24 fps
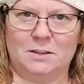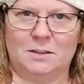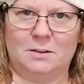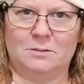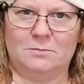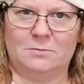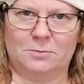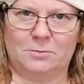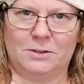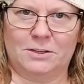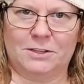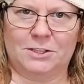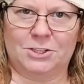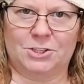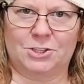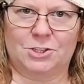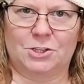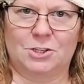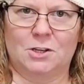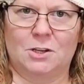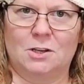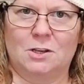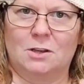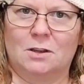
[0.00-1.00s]
of
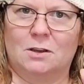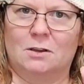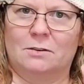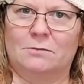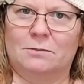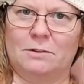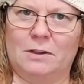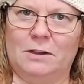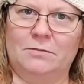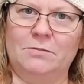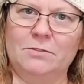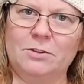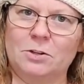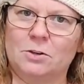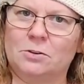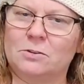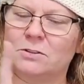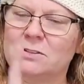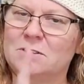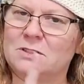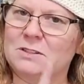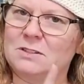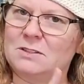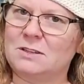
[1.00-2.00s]
which, if you haven't
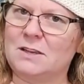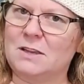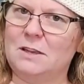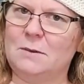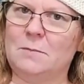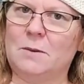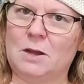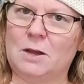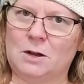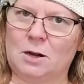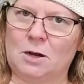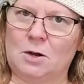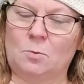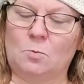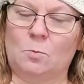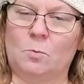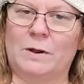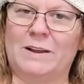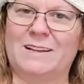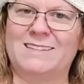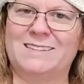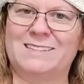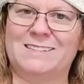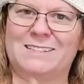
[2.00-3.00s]
noticed, this came out on
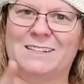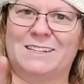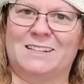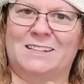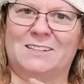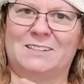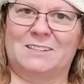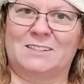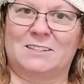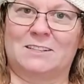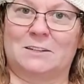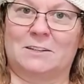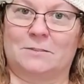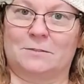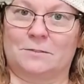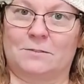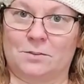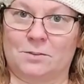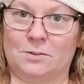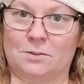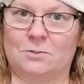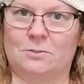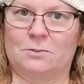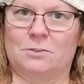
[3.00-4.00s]
Wednesday instead of
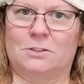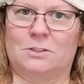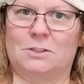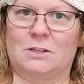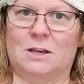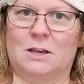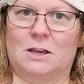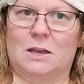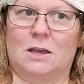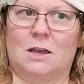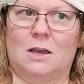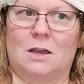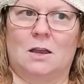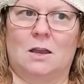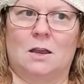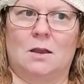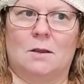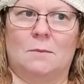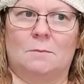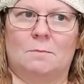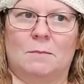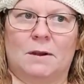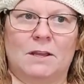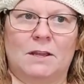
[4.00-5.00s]
Thursday.
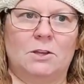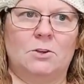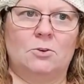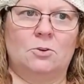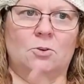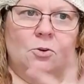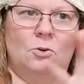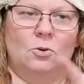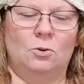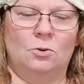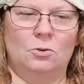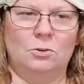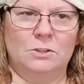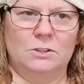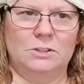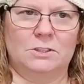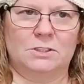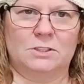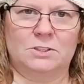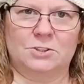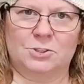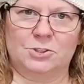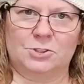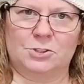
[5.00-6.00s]
My goal
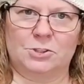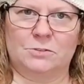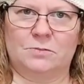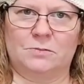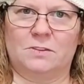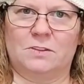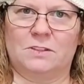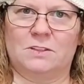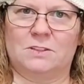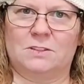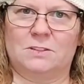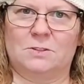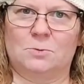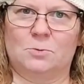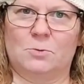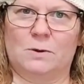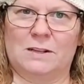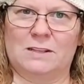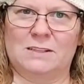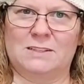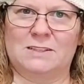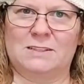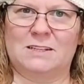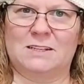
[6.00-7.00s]
is to shift these to
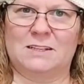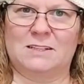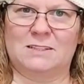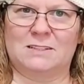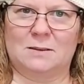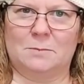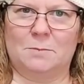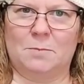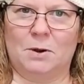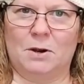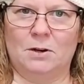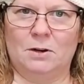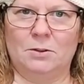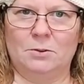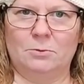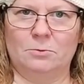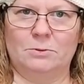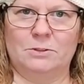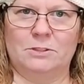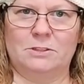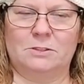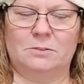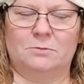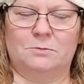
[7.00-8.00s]
Wednesdays, and part of the
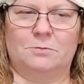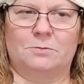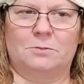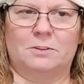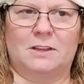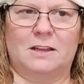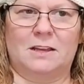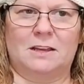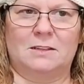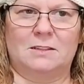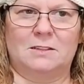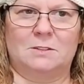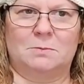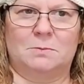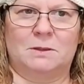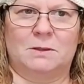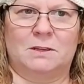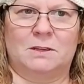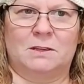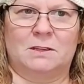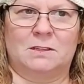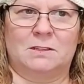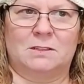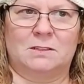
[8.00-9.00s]
reason for that is
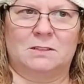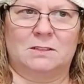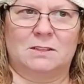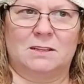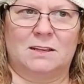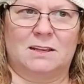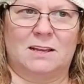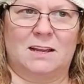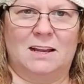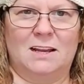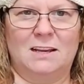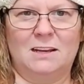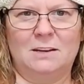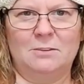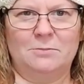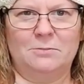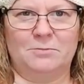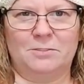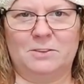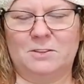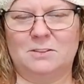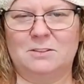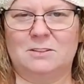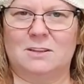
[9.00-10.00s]
because it kind of
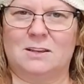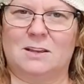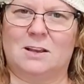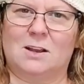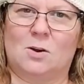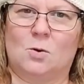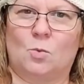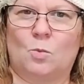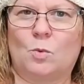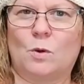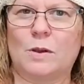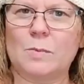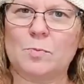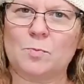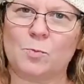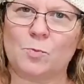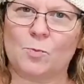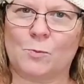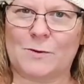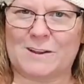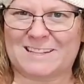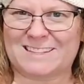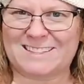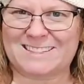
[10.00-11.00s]
feels like a WIP
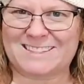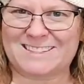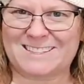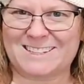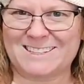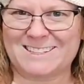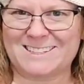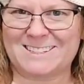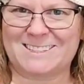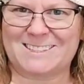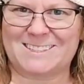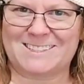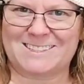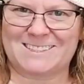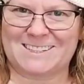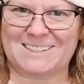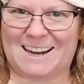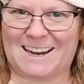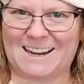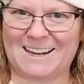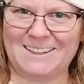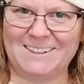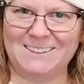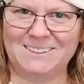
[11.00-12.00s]
Wednesday
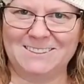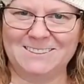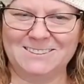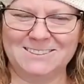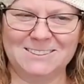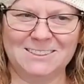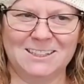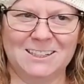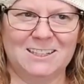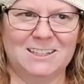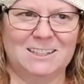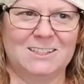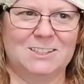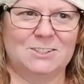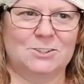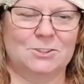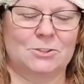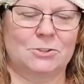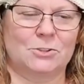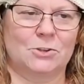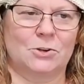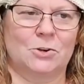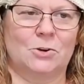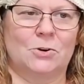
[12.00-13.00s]
style.
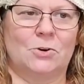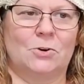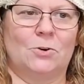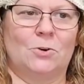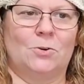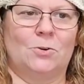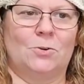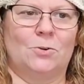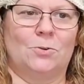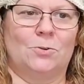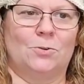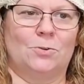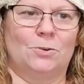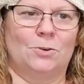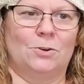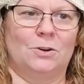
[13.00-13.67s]
So